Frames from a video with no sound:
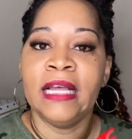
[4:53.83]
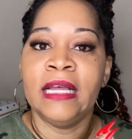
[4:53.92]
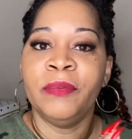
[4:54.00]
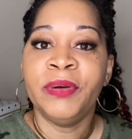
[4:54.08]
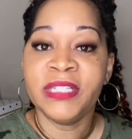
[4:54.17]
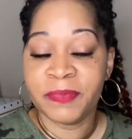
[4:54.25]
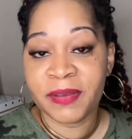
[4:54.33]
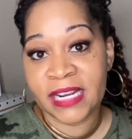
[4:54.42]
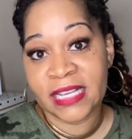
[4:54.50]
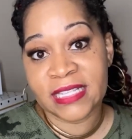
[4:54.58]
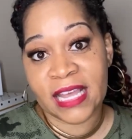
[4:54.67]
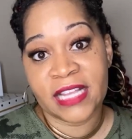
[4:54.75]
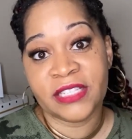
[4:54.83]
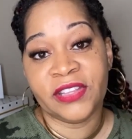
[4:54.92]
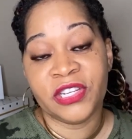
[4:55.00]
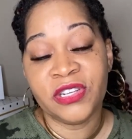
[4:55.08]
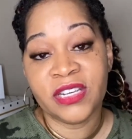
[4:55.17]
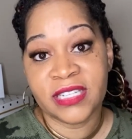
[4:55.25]
put some money aside so that you
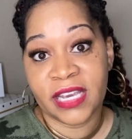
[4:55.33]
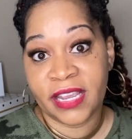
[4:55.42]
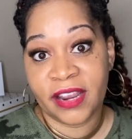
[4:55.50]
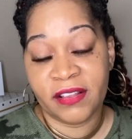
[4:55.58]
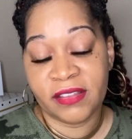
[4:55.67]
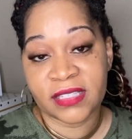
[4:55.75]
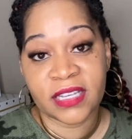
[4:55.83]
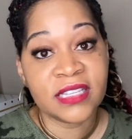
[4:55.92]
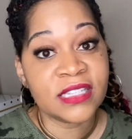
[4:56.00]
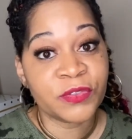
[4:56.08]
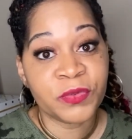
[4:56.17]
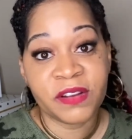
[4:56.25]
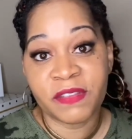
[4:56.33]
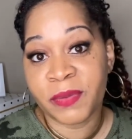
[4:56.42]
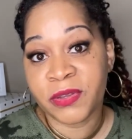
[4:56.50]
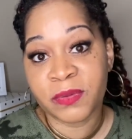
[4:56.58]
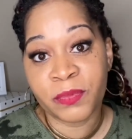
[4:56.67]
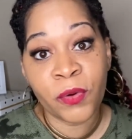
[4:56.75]
can take care of this, because it's one of the most
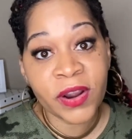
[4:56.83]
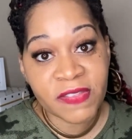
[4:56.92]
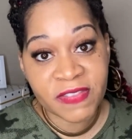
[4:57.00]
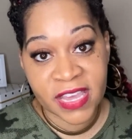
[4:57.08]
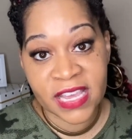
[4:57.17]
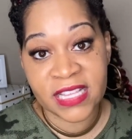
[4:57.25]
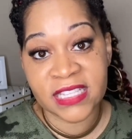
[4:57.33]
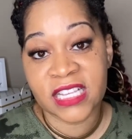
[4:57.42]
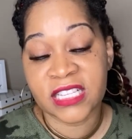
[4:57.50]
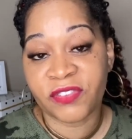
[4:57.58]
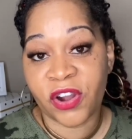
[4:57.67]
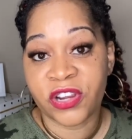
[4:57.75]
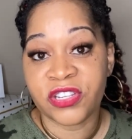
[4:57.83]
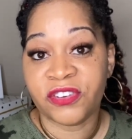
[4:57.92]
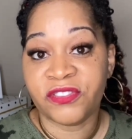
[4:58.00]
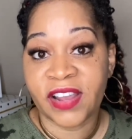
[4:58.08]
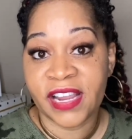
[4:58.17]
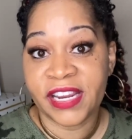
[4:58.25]
important things as far as your
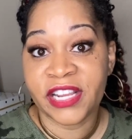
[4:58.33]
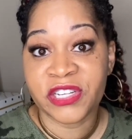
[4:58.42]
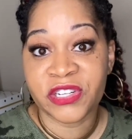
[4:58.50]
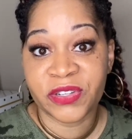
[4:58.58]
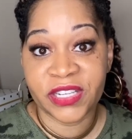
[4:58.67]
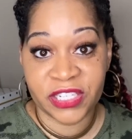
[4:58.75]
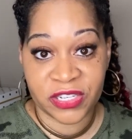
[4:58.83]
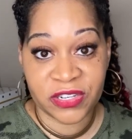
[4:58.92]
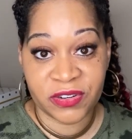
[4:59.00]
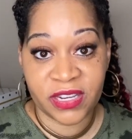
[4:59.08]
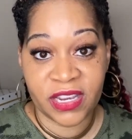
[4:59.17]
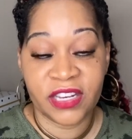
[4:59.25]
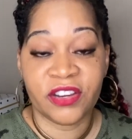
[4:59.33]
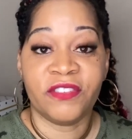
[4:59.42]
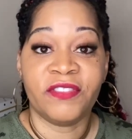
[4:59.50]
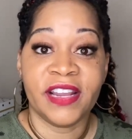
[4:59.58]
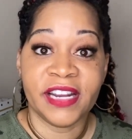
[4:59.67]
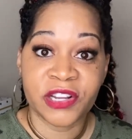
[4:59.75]
financial history and your
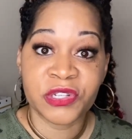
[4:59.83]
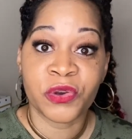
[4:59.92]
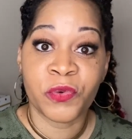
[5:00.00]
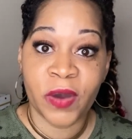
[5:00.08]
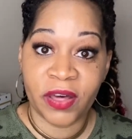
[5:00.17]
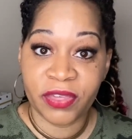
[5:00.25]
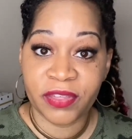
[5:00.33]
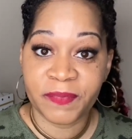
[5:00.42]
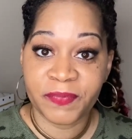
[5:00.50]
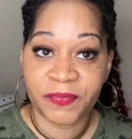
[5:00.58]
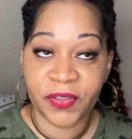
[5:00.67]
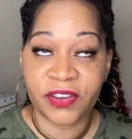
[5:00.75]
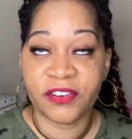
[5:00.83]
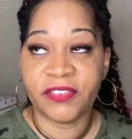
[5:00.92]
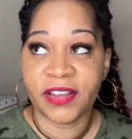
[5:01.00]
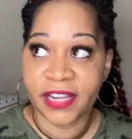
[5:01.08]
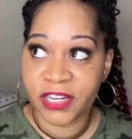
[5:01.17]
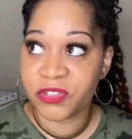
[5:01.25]
financial wealth and your
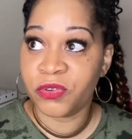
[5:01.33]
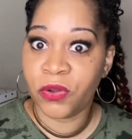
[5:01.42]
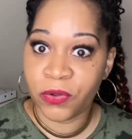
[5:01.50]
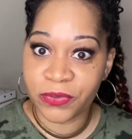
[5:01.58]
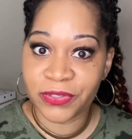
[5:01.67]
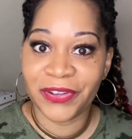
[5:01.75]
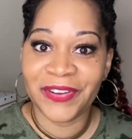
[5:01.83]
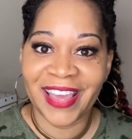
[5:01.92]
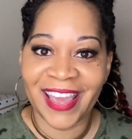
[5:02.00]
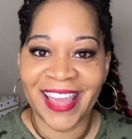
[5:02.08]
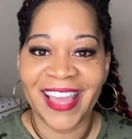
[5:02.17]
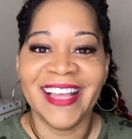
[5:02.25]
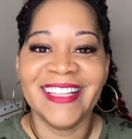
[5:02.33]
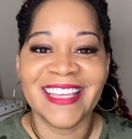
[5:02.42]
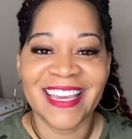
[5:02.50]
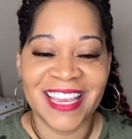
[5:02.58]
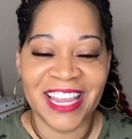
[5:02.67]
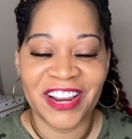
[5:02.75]
financial goals, okay?
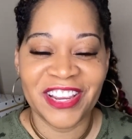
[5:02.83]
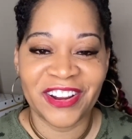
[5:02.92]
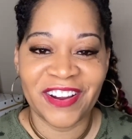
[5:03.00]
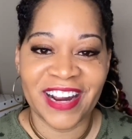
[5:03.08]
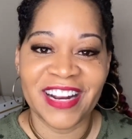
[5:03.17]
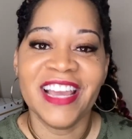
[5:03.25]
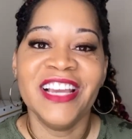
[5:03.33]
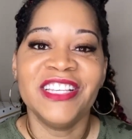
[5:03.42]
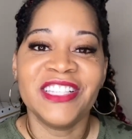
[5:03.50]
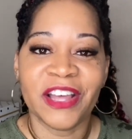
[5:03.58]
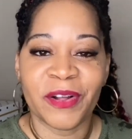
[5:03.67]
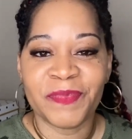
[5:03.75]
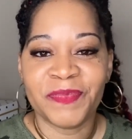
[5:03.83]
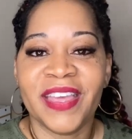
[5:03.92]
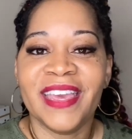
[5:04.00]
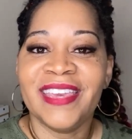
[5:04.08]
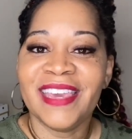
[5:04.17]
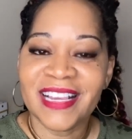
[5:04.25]
Taking care of your credit. So,
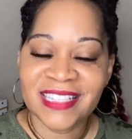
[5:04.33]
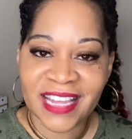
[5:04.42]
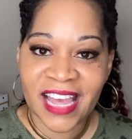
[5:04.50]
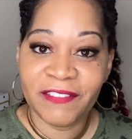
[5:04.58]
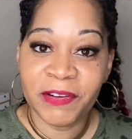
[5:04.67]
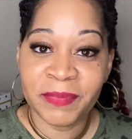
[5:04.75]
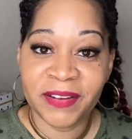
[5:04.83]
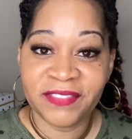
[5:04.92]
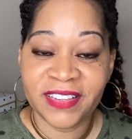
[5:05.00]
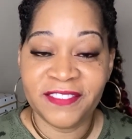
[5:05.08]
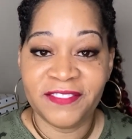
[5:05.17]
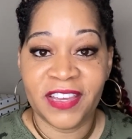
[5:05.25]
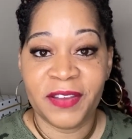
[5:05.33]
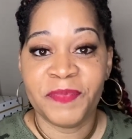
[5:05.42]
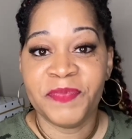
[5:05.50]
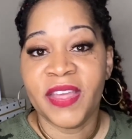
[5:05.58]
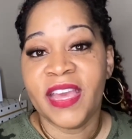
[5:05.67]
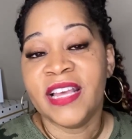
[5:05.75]
yes, they have a monthly fee.
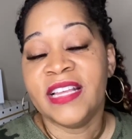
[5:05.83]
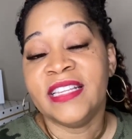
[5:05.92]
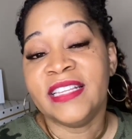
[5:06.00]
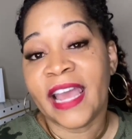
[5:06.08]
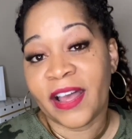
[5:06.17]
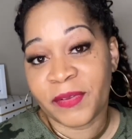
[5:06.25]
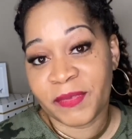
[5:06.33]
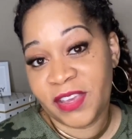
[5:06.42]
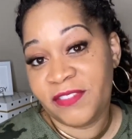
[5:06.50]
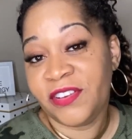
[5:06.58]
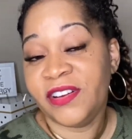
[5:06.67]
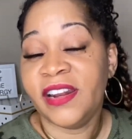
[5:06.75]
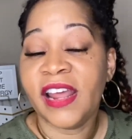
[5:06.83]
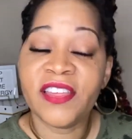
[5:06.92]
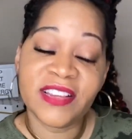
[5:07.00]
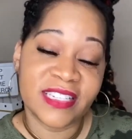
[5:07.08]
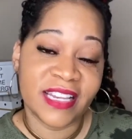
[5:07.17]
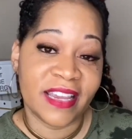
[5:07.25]
Now, if you're in another
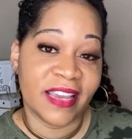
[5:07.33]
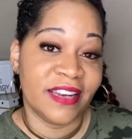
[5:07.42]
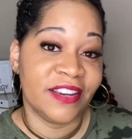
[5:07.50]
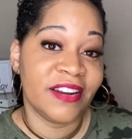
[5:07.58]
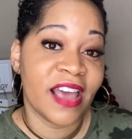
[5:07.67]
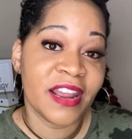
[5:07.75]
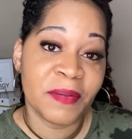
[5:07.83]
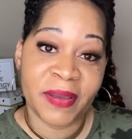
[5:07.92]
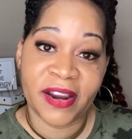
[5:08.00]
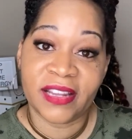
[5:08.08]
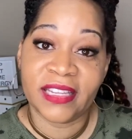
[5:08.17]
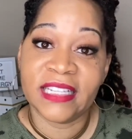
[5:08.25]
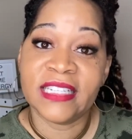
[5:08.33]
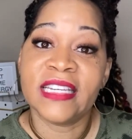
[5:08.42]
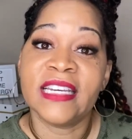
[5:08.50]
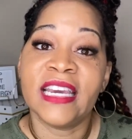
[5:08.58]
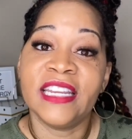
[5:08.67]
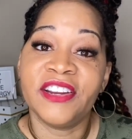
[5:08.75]
state and you're not in Maryland
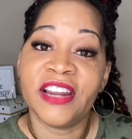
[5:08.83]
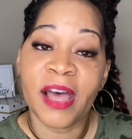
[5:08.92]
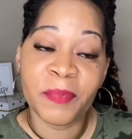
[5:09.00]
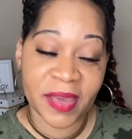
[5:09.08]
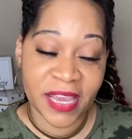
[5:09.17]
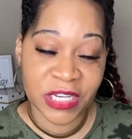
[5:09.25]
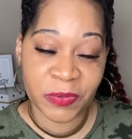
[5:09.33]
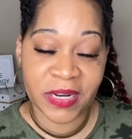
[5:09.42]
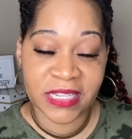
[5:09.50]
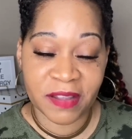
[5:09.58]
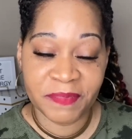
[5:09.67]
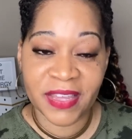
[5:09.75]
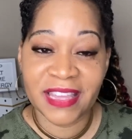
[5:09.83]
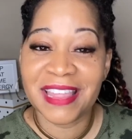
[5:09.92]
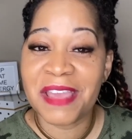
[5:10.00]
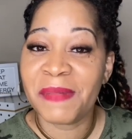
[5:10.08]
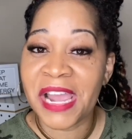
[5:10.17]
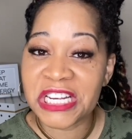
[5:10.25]
and you're not paying 20-something, they
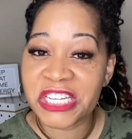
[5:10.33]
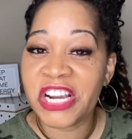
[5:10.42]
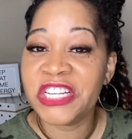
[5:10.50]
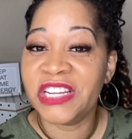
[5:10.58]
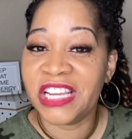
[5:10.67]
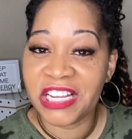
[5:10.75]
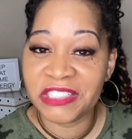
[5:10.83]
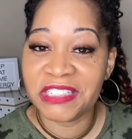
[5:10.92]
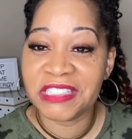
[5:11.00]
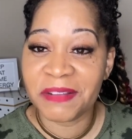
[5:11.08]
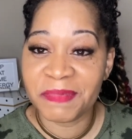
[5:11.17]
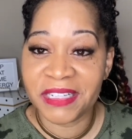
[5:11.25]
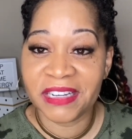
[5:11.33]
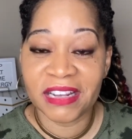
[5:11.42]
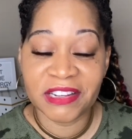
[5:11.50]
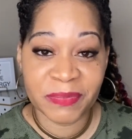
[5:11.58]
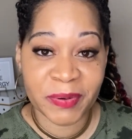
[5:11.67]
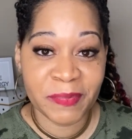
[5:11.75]
might charge you $100 and something
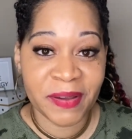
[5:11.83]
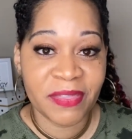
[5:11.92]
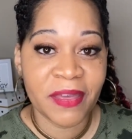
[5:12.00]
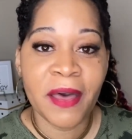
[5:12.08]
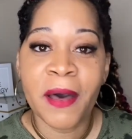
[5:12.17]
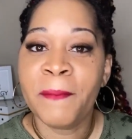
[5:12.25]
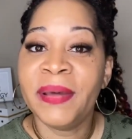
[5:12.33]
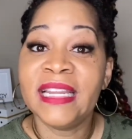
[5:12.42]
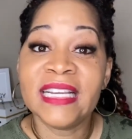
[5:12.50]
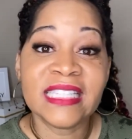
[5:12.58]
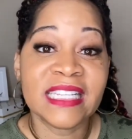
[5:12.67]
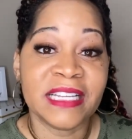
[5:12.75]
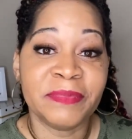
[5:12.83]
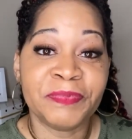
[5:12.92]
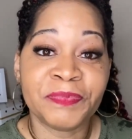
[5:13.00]
per month. But listen,